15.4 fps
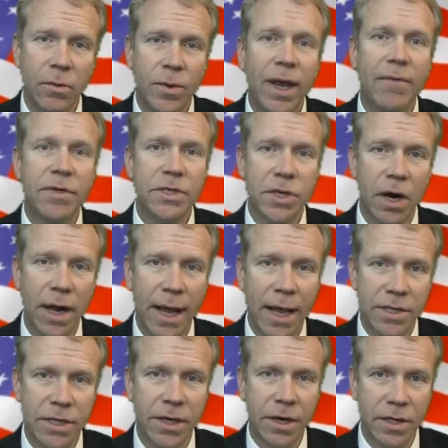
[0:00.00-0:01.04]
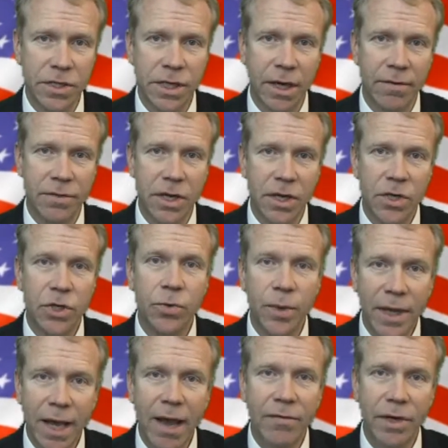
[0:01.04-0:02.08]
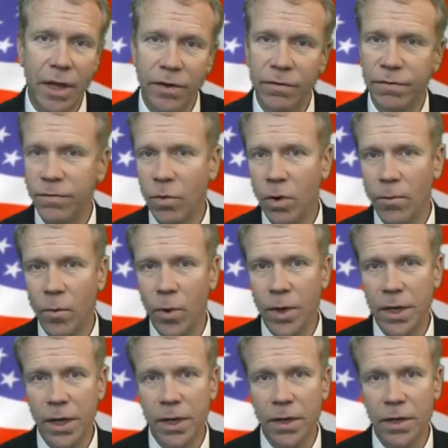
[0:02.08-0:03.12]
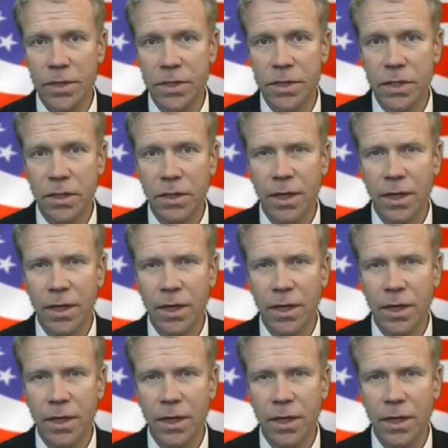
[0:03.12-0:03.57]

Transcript: We have to start asking ourselves, do we have another 4 more years?